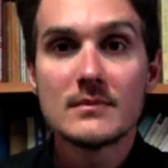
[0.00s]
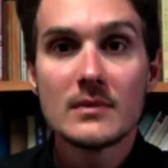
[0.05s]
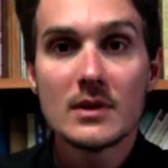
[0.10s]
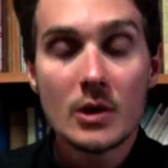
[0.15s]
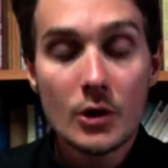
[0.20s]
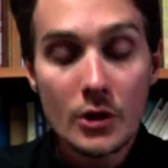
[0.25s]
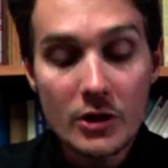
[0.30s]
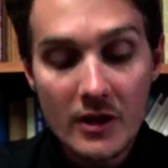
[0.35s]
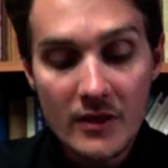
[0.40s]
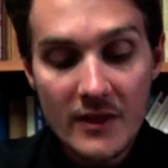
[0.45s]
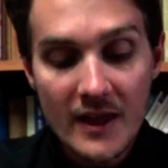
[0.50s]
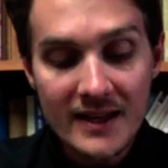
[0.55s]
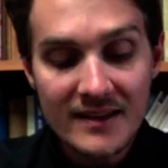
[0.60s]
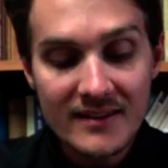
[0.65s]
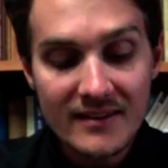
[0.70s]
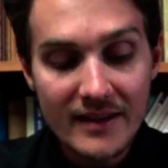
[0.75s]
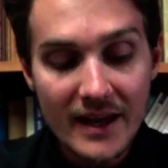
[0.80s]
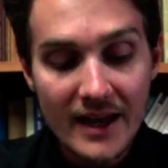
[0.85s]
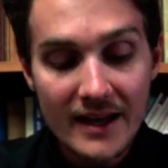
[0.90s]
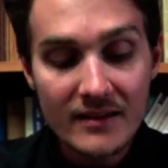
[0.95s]
Luther then
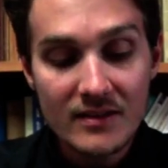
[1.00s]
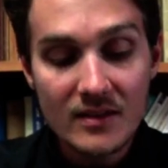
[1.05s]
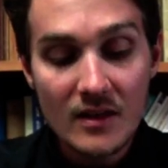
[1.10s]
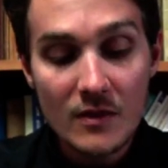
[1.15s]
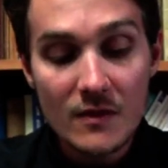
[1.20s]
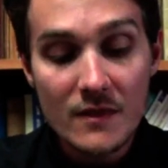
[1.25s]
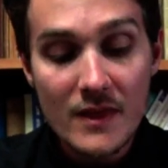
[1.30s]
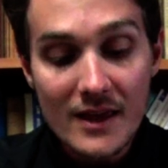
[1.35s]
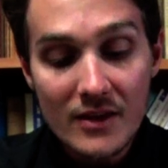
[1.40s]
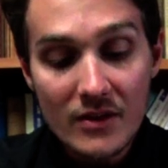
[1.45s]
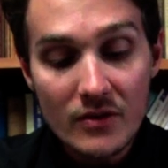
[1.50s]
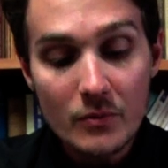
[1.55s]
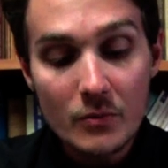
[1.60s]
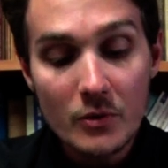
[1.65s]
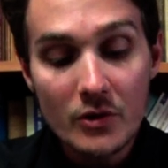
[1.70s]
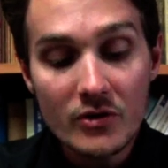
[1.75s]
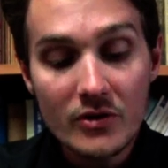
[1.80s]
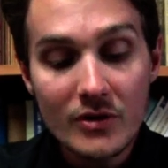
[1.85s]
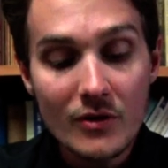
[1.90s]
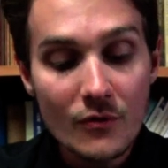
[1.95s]
says that this
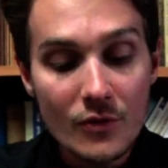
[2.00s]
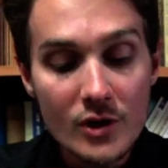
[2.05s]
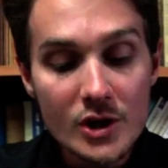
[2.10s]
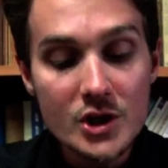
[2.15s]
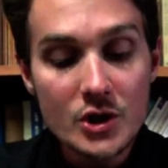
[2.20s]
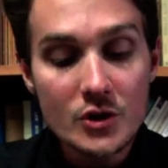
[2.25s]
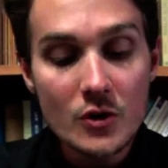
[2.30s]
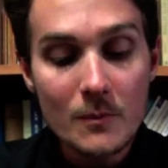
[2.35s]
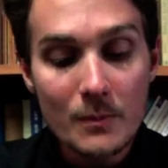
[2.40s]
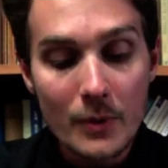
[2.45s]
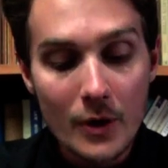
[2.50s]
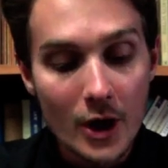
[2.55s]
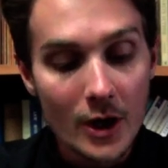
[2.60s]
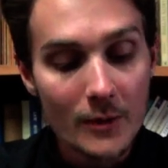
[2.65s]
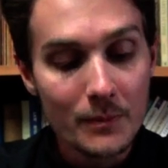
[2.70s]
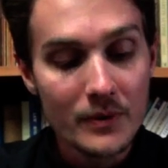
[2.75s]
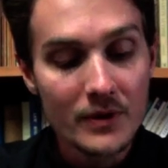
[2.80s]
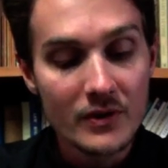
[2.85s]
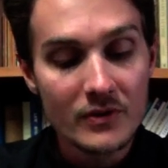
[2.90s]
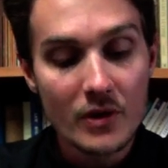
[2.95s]
was the original
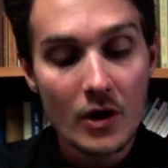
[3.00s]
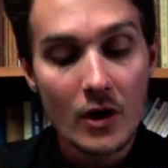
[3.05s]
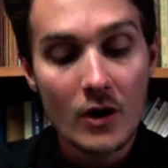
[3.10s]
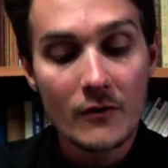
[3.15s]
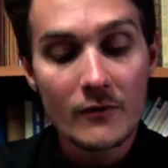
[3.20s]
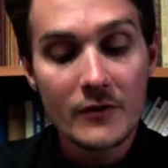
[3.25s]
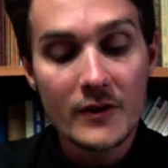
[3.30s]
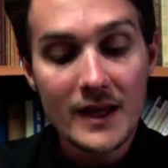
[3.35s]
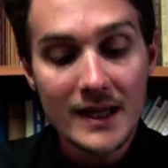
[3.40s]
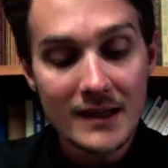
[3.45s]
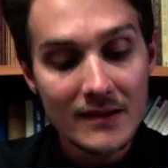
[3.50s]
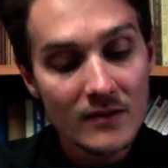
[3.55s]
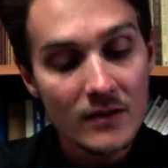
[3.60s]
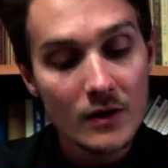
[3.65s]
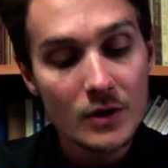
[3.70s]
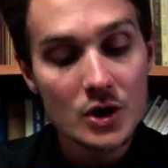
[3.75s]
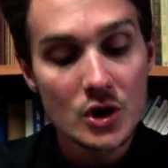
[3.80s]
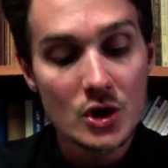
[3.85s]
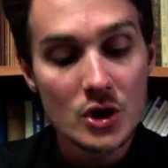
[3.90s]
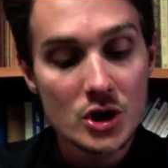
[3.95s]
purpose of the
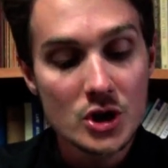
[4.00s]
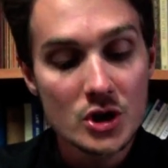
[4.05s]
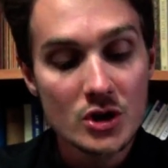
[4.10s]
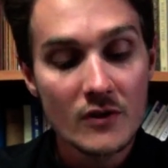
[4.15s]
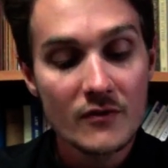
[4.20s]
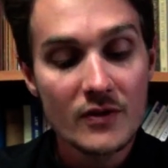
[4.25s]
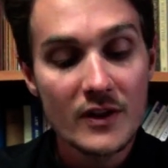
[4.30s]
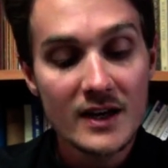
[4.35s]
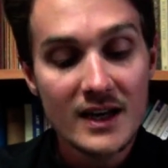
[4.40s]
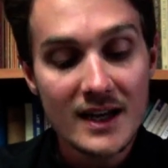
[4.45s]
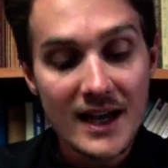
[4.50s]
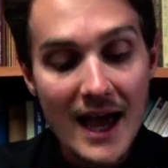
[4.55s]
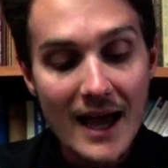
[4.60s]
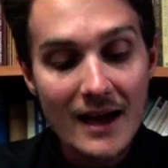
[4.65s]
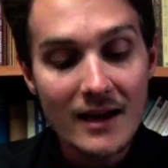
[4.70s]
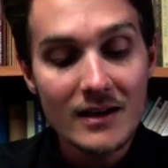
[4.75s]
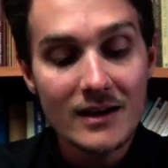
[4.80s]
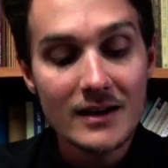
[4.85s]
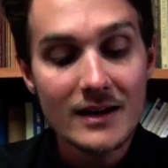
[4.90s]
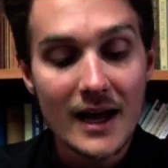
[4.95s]
institution of the
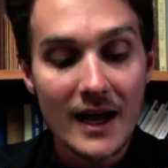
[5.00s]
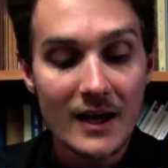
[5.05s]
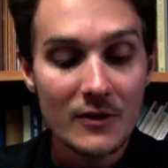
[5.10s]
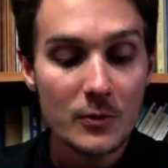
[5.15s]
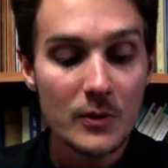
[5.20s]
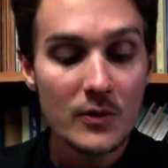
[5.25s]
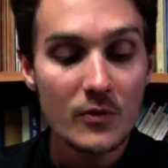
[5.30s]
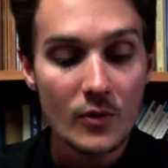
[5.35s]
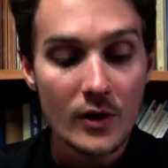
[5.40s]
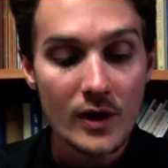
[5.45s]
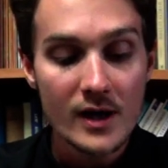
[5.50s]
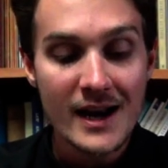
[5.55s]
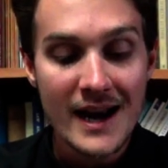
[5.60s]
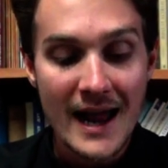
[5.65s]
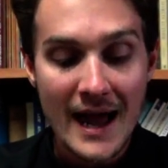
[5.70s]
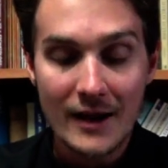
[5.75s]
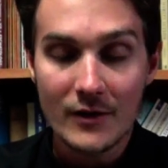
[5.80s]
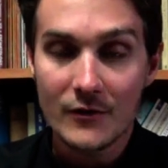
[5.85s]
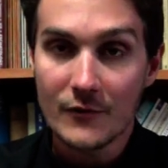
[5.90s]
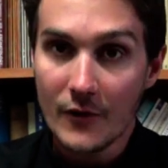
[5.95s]
diaconate, as we read in
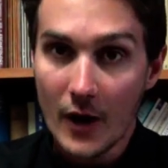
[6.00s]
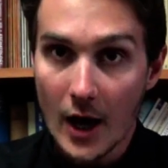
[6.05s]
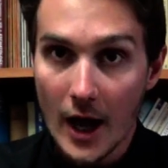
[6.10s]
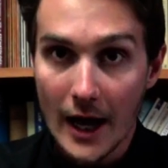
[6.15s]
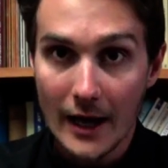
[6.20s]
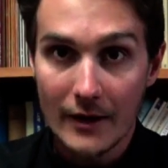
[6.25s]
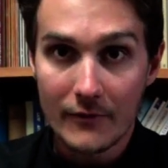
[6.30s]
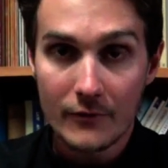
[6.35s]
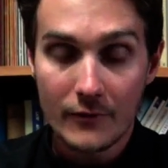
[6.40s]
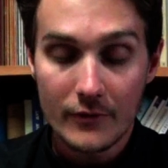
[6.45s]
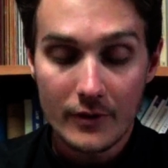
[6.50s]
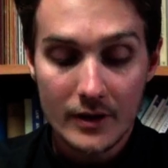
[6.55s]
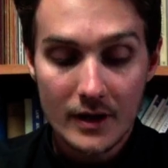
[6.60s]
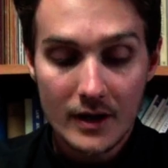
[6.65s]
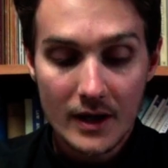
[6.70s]
Acts 5.